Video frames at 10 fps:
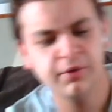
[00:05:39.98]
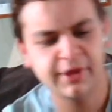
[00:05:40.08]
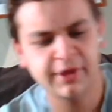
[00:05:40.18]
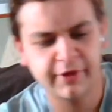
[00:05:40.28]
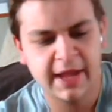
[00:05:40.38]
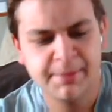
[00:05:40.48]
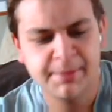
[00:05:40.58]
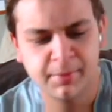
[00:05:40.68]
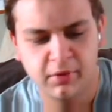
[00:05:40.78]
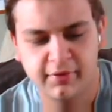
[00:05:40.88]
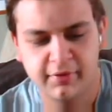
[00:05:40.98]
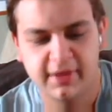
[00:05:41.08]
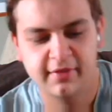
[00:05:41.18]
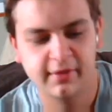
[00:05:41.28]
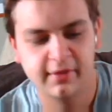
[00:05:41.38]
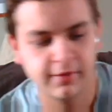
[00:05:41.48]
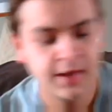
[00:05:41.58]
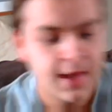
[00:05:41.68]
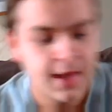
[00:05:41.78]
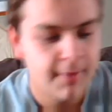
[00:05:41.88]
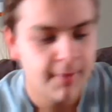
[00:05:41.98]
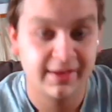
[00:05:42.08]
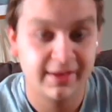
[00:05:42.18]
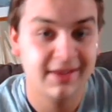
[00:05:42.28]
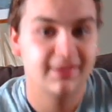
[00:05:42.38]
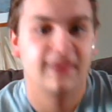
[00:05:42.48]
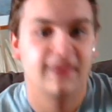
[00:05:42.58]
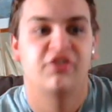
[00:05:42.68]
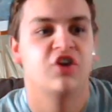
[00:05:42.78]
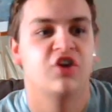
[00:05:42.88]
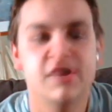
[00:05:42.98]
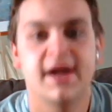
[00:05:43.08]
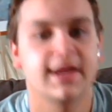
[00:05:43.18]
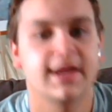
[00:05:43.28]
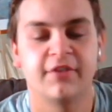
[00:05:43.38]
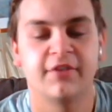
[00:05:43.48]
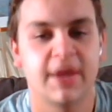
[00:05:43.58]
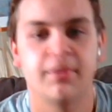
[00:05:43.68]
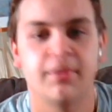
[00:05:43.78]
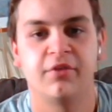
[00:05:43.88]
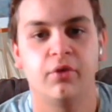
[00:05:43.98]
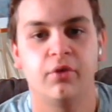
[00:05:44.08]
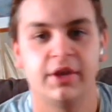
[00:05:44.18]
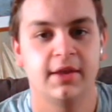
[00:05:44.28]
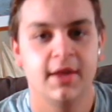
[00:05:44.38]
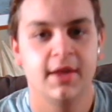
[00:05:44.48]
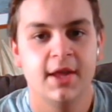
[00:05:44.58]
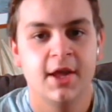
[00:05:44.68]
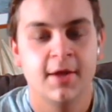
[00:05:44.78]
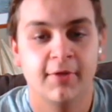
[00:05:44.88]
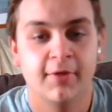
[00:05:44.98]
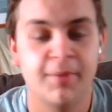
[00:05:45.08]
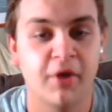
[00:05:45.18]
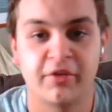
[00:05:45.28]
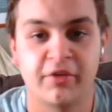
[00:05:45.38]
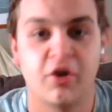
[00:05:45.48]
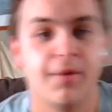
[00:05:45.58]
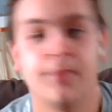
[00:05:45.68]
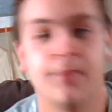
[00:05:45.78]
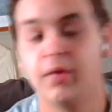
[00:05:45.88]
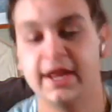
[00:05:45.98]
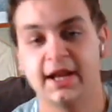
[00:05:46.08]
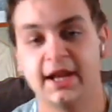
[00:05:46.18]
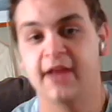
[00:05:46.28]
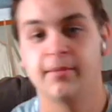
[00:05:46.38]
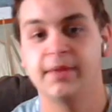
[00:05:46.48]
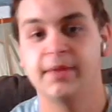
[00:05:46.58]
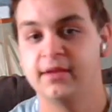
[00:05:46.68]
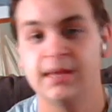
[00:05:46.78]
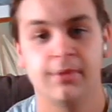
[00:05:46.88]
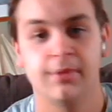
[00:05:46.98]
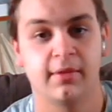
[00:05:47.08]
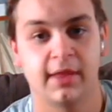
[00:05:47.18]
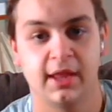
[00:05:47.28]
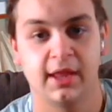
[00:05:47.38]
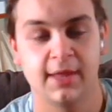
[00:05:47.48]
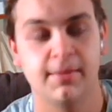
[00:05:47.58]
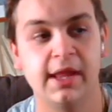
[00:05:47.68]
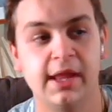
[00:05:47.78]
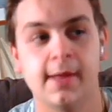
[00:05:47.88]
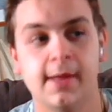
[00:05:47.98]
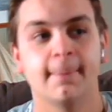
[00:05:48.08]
what they are capable of last season, because they just could not get enough time on the floor. Rick Barnes is all about playing guys and being deep as it can be,